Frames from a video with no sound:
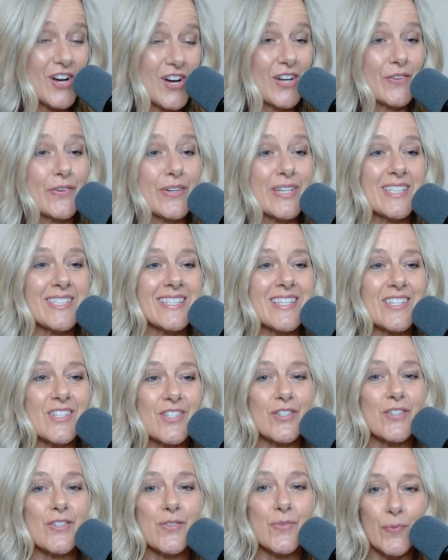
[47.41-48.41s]
on Real
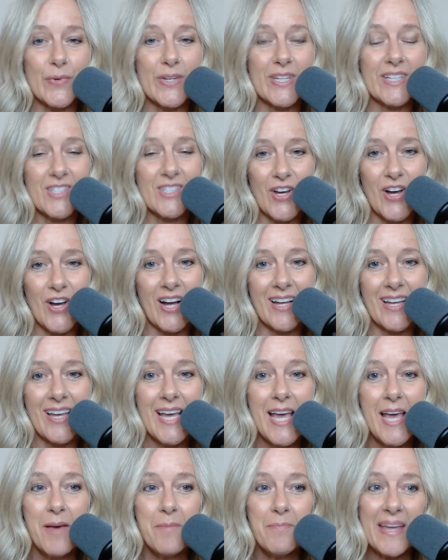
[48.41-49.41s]
Sisters Real Talk,
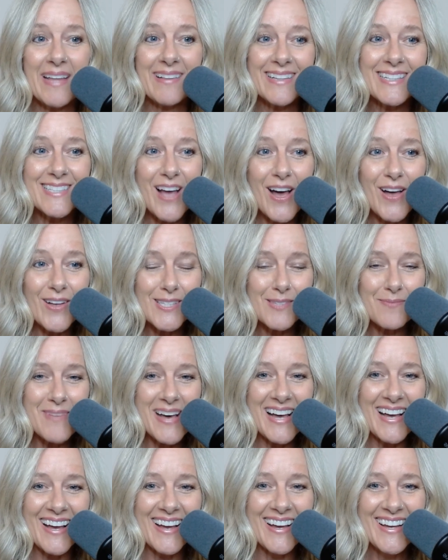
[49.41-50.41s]
Bailey
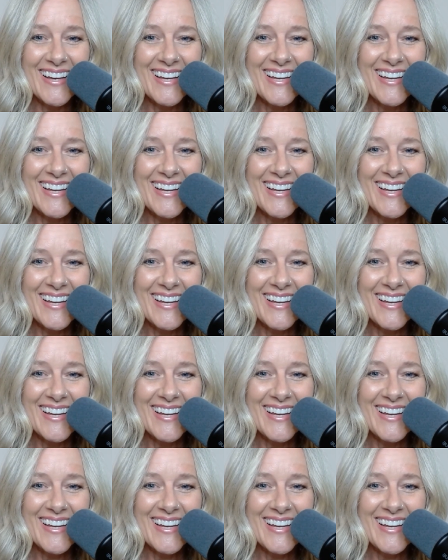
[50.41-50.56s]
Talsma.